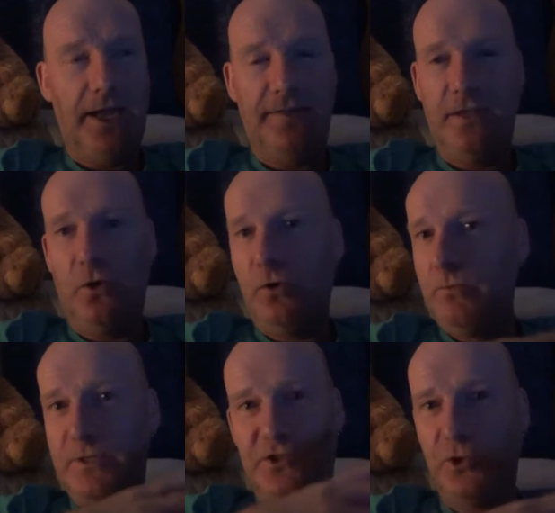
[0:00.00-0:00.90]
and they
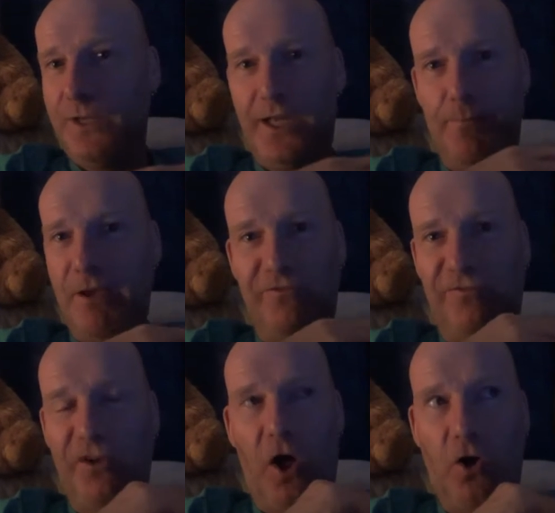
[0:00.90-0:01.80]
always do it in a big
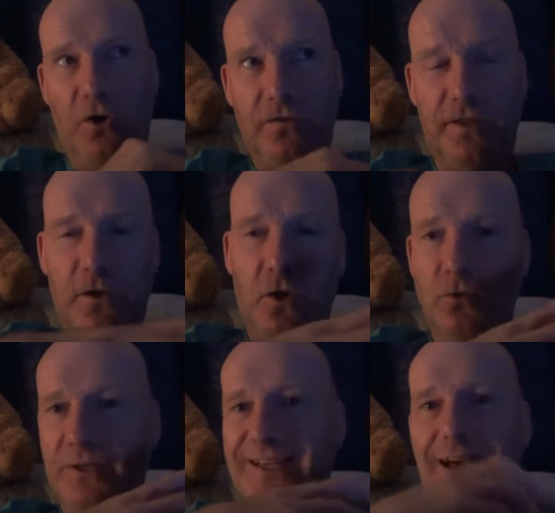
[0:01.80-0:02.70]
flock. They'll
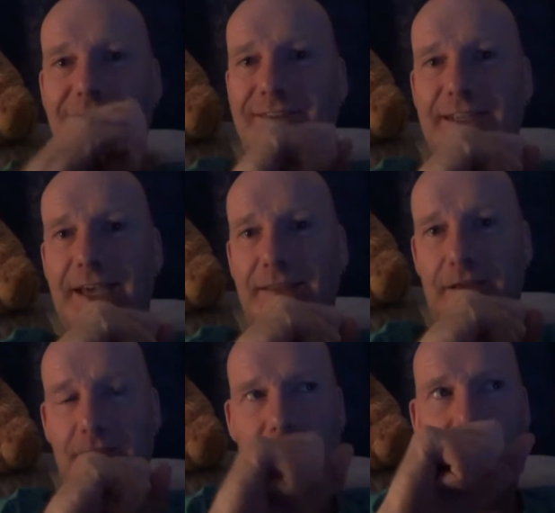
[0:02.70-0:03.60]
all gather
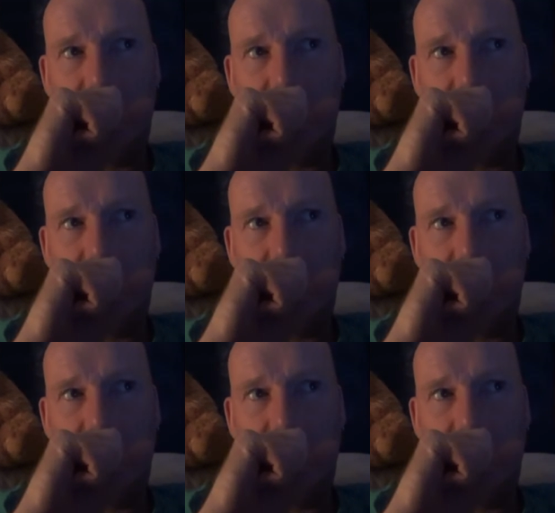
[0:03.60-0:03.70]
together.